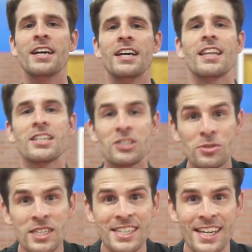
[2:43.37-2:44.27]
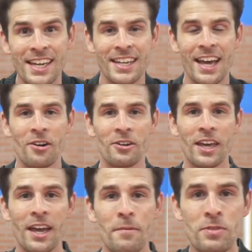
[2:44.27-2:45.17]
Let's use this hand now,
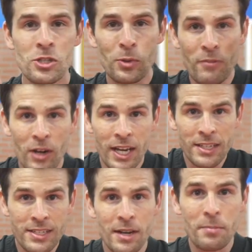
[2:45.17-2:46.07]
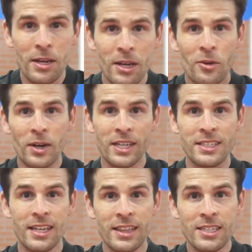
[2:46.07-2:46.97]
okay? So we have our hands up, we're gonna
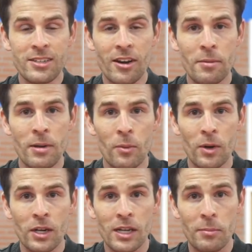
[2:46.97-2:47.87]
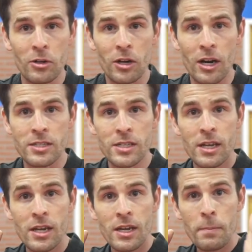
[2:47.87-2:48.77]
take this arm and we're gonna come across.
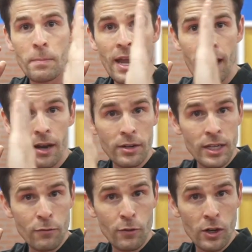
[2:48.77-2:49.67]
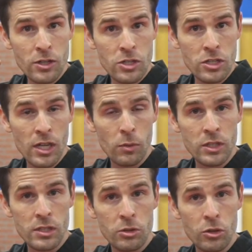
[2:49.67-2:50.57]
Parry first, just like when
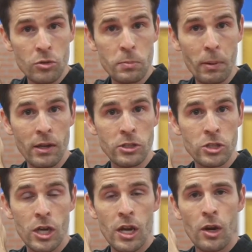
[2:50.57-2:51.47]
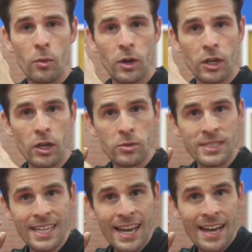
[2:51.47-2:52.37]
someone throws a punch. We're gonna go
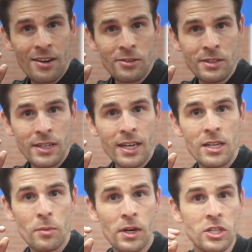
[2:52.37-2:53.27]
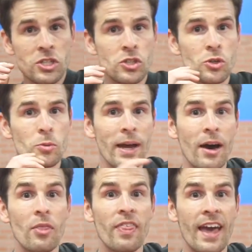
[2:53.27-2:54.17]
down, and then we're gonna scoop
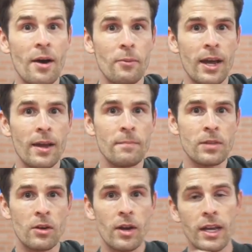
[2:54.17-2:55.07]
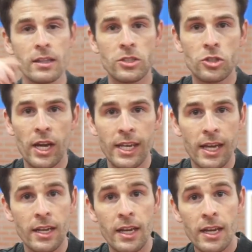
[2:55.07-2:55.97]
out that way. All right, let's try again.